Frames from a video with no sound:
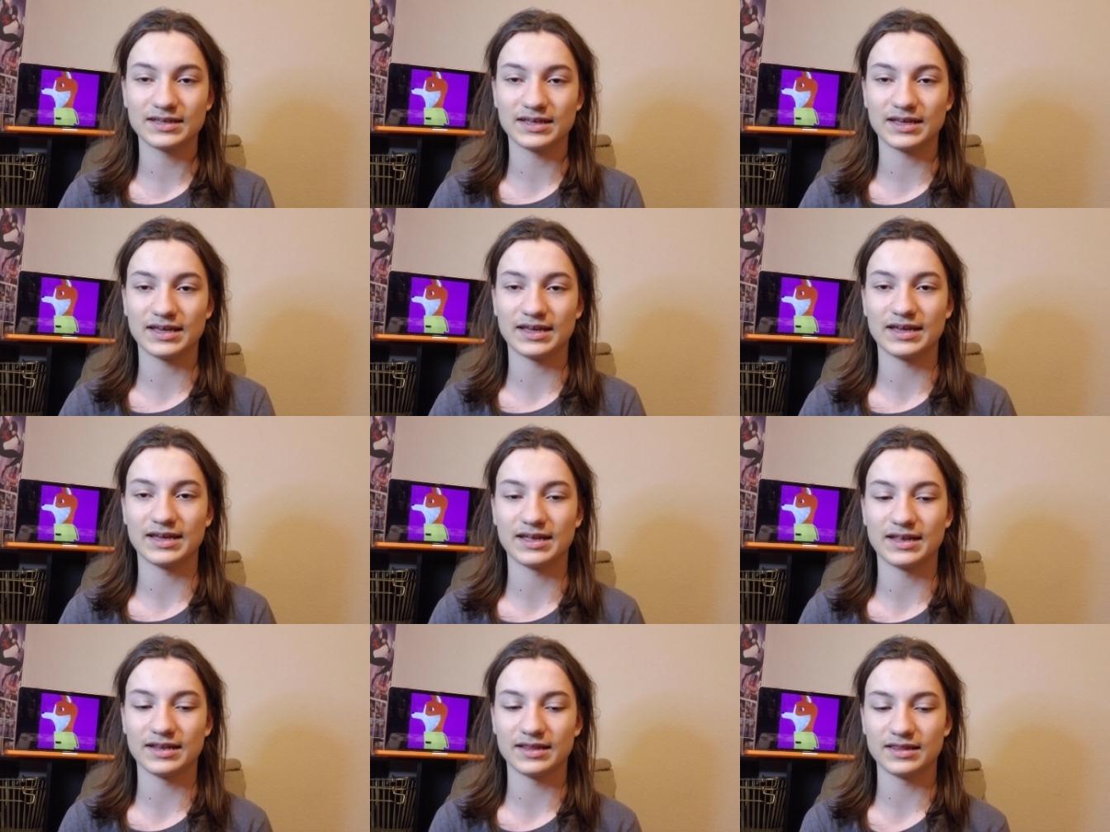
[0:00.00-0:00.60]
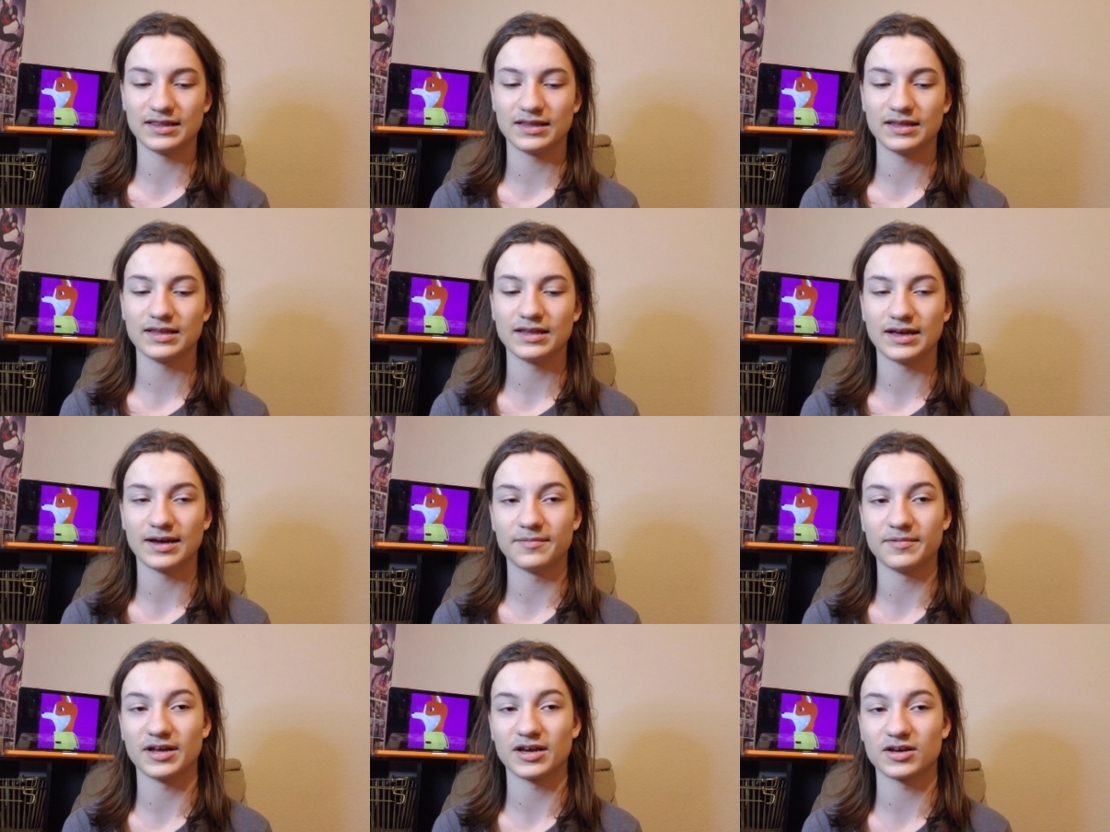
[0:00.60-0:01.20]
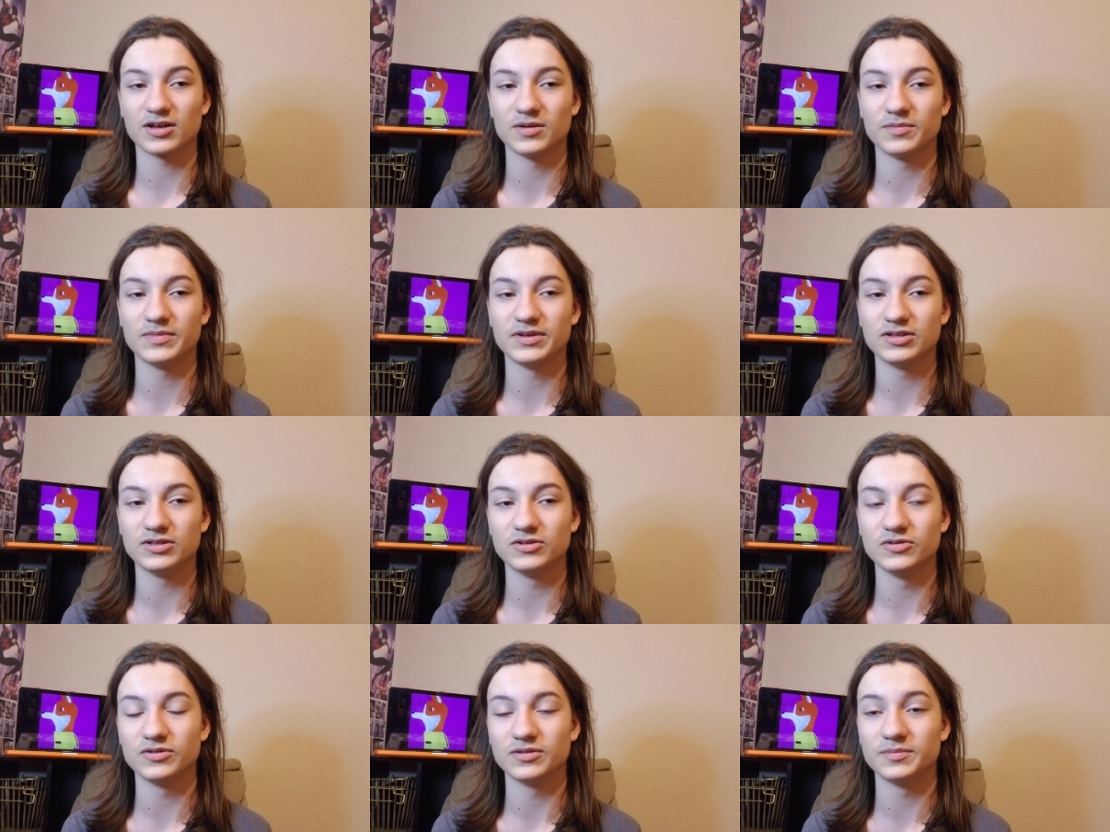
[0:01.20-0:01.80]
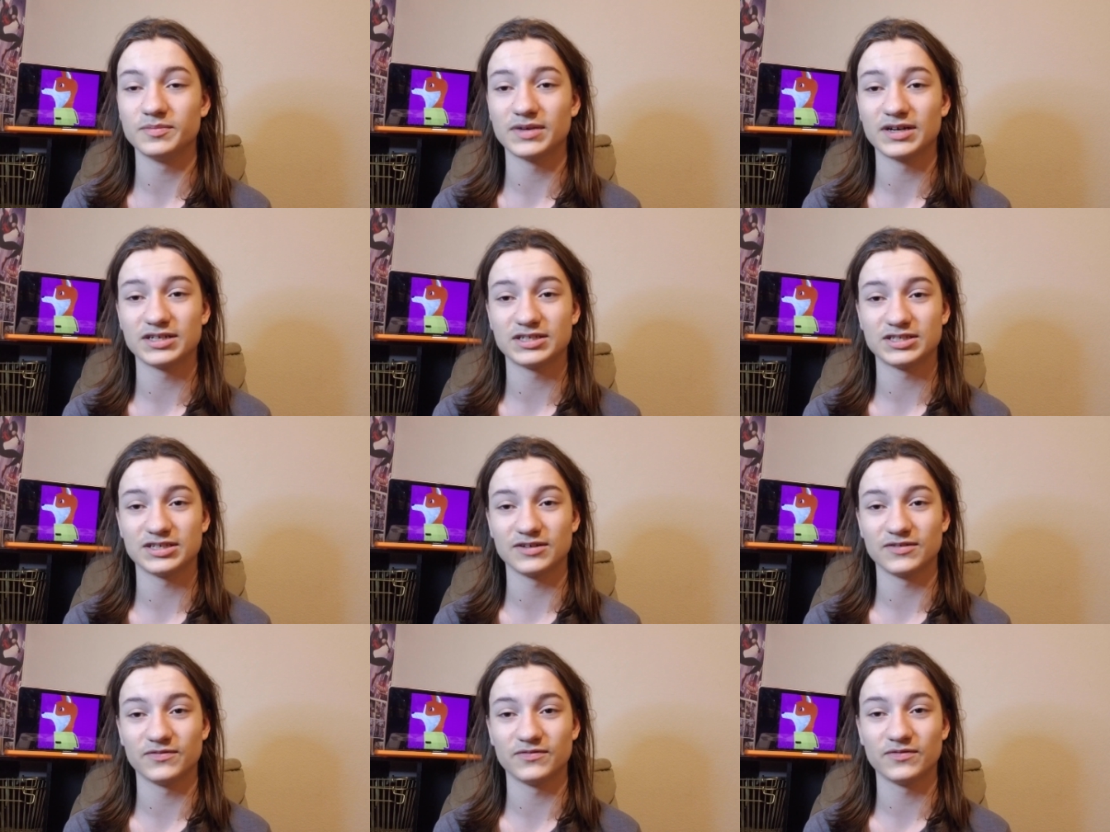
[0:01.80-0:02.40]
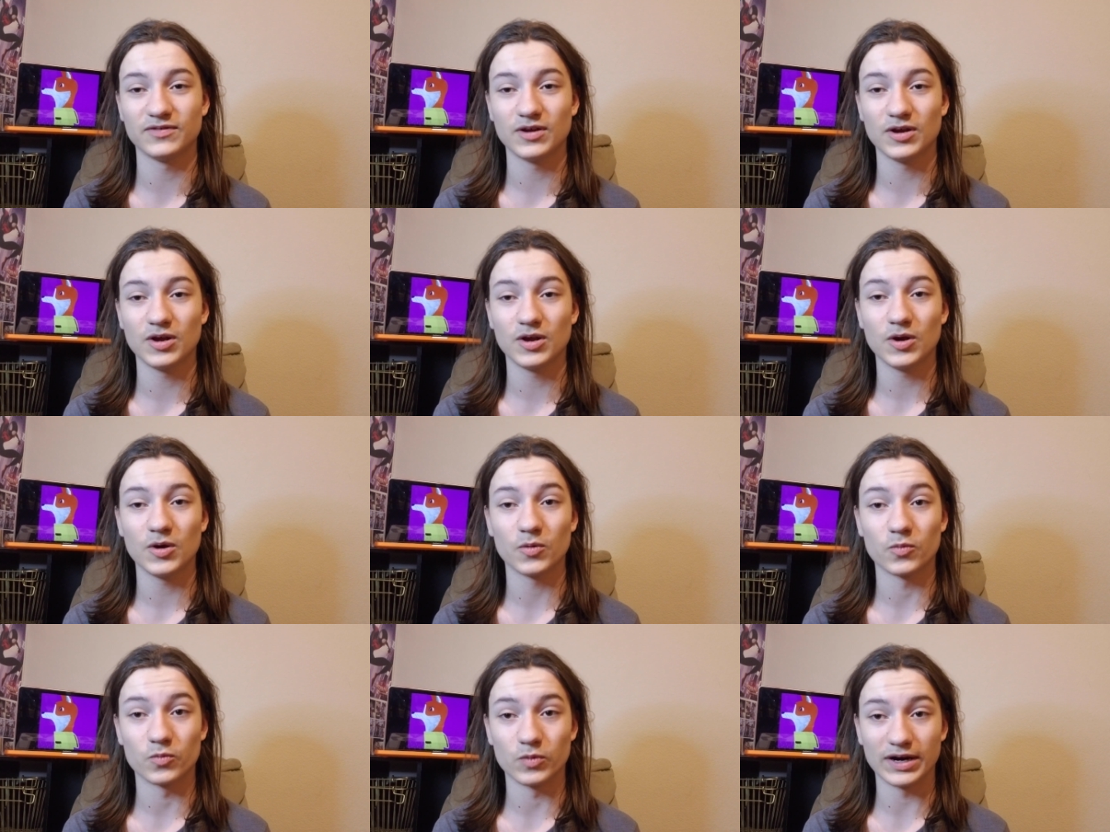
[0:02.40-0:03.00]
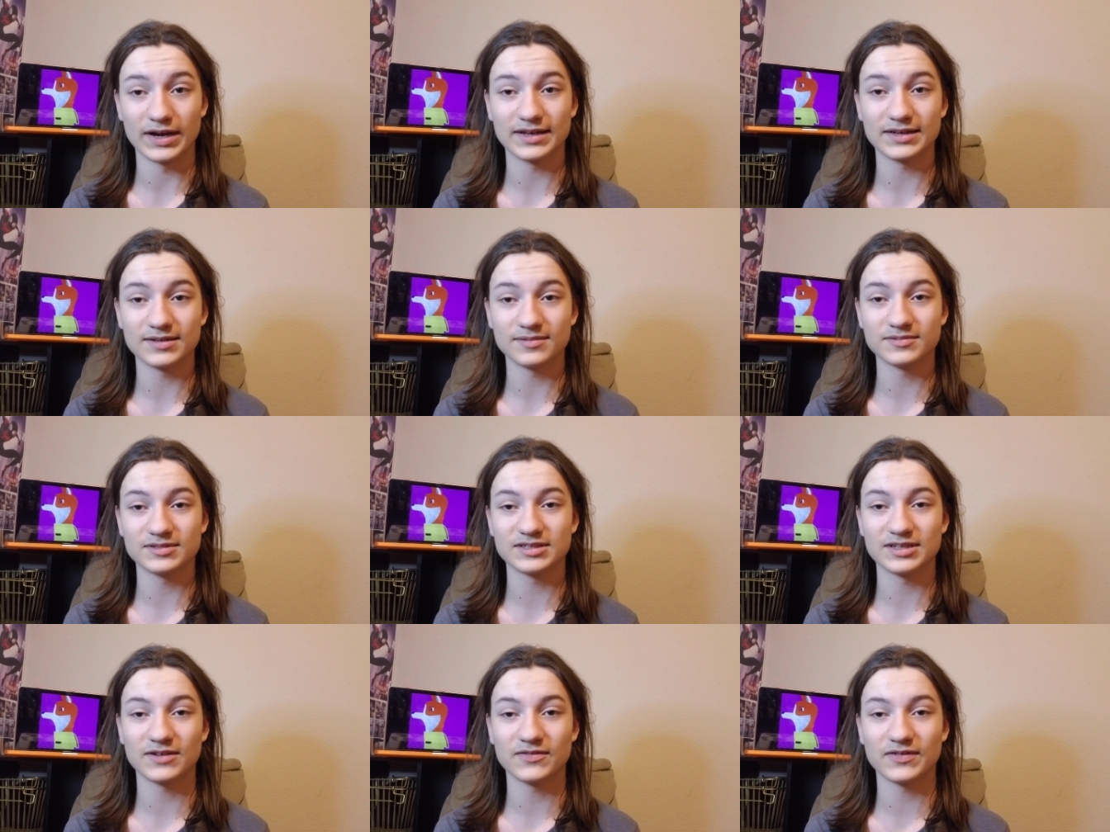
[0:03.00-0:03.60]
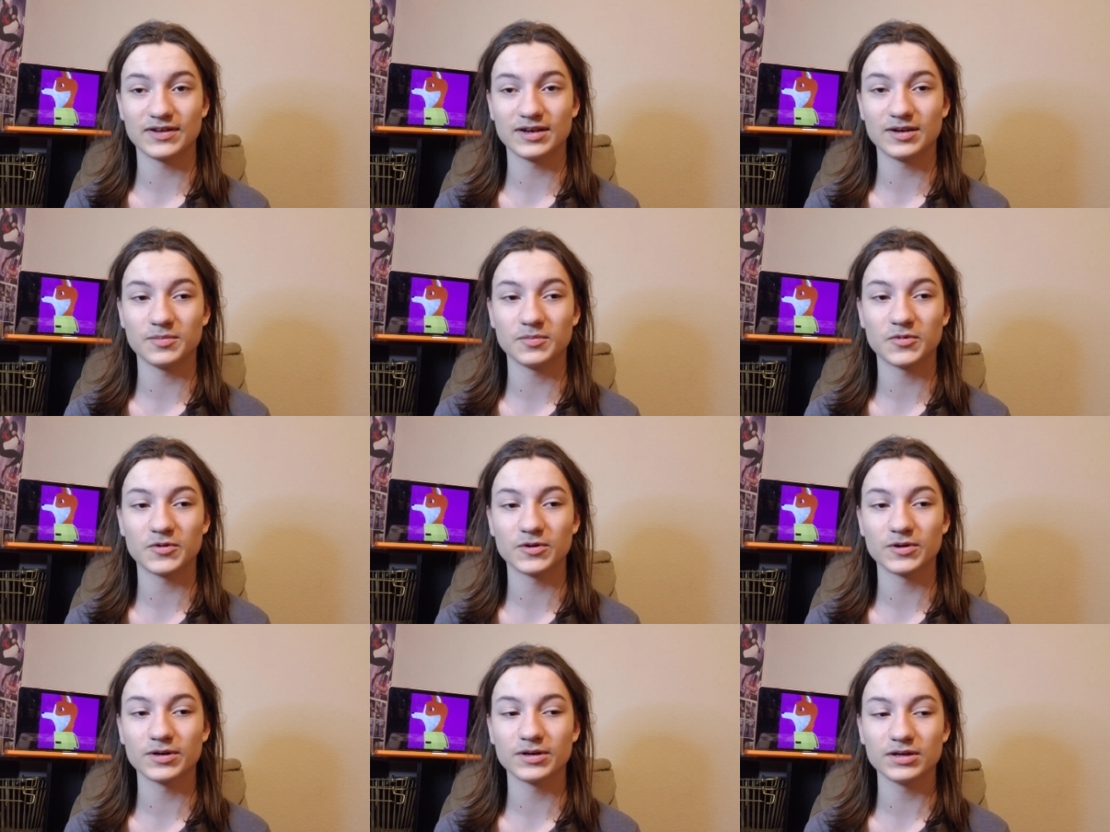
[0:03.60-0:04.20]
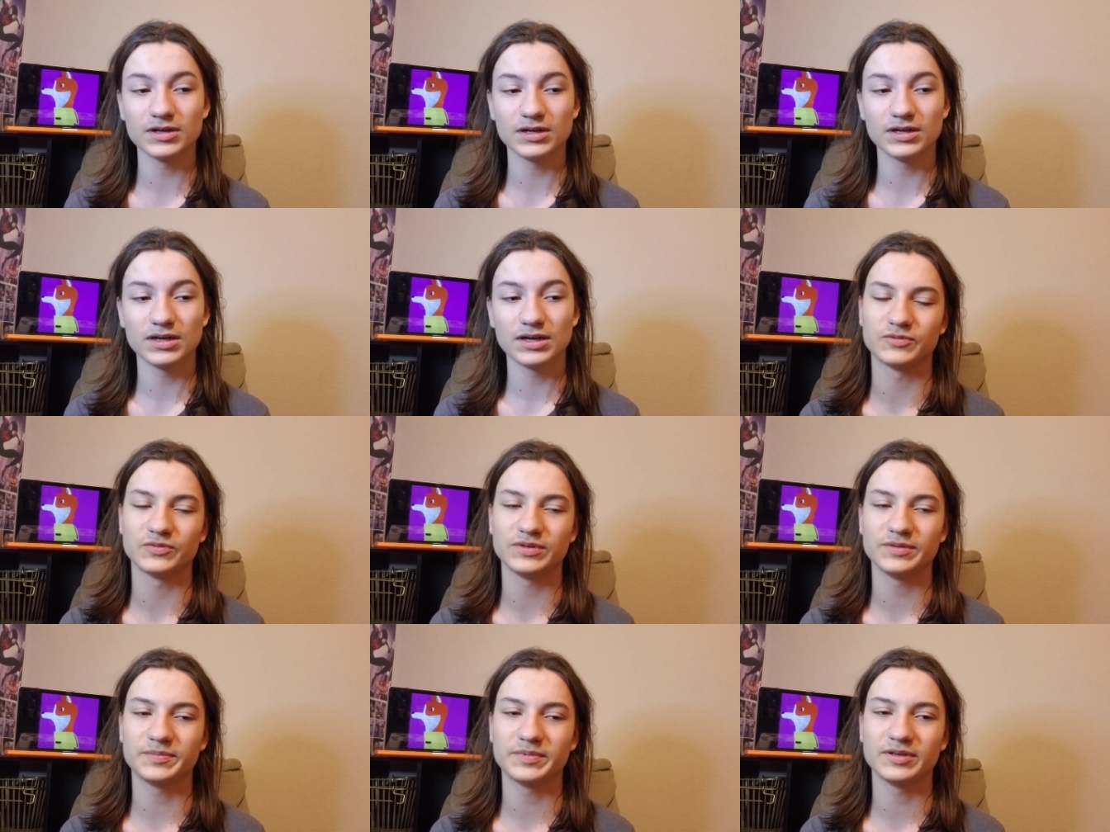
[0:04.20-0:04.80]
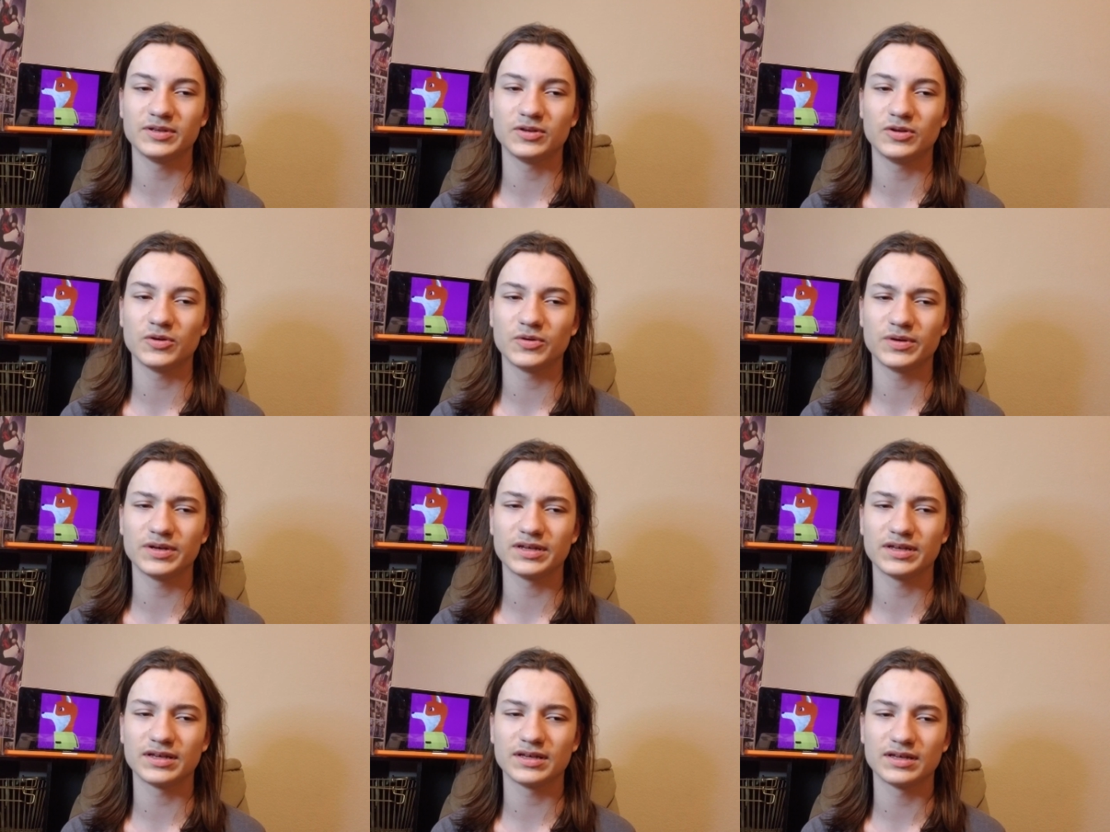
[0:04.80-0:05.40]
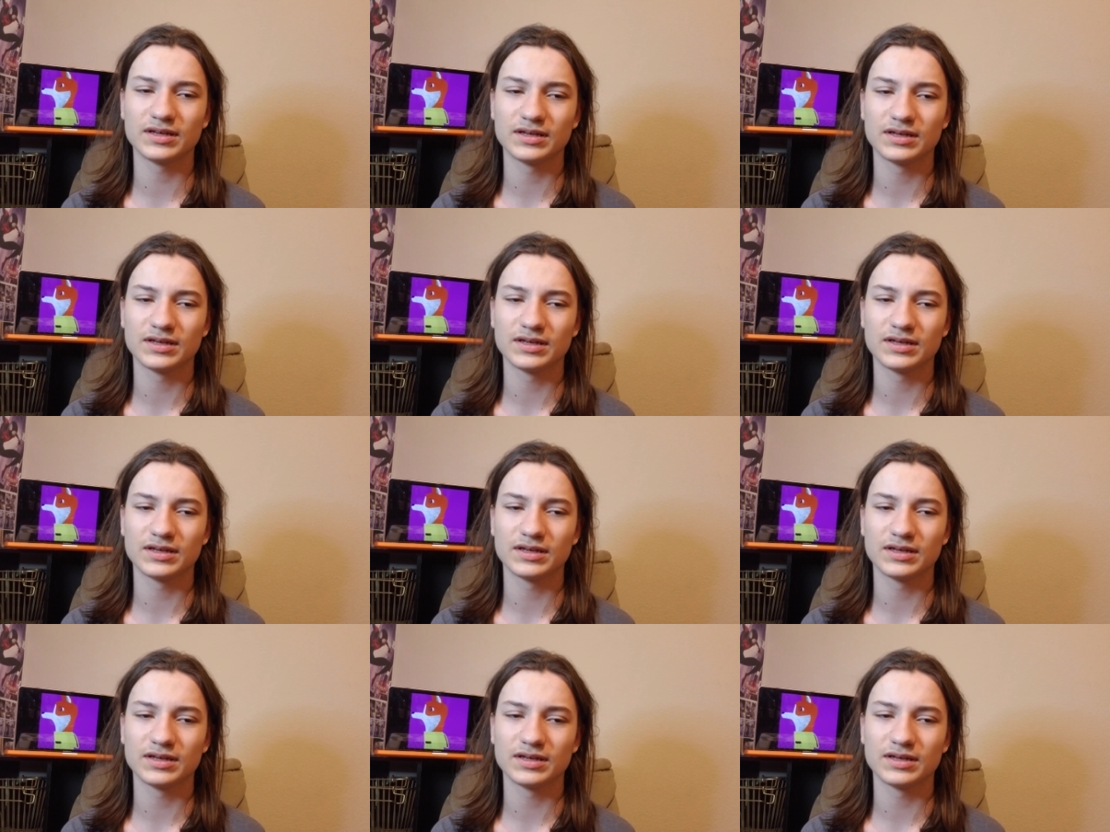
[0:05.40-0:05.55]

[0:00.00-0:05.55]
and I'm not going to be doing much of random stuff anymore. We've been doing,